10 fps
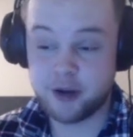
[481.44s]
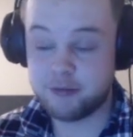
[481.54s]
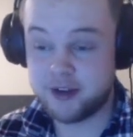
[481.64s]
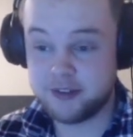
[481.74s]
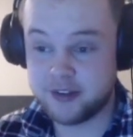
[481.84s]

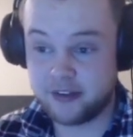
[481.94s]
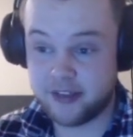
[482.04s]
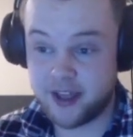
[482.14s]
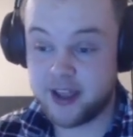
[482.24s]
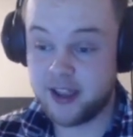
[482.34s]
around and things like
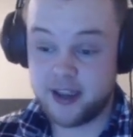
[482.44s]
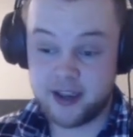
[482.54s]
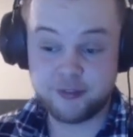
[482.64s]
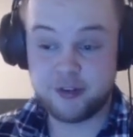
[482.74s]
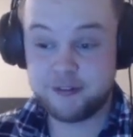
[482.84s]
that.
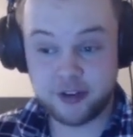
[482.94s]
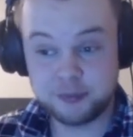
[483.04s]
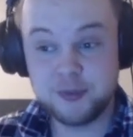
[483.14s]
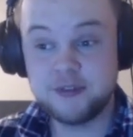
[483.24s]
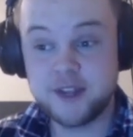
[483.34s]
It's very fast
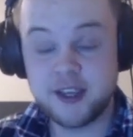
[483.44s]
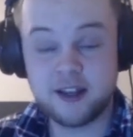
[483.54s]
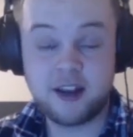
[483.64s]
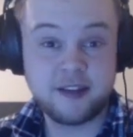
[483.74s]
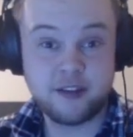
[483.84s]
moving,
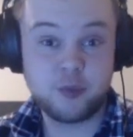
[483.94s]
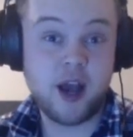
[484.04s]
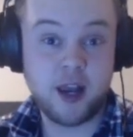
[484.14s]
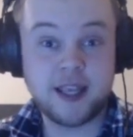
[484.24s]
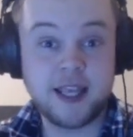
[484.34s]
and that's why I
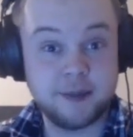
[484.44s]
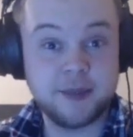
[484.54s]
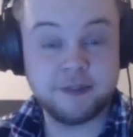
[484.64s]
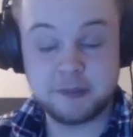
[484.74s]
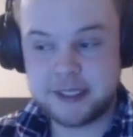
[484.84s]
like it in
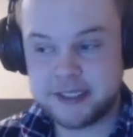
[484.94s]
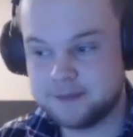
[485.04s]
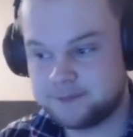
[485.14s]
PvP.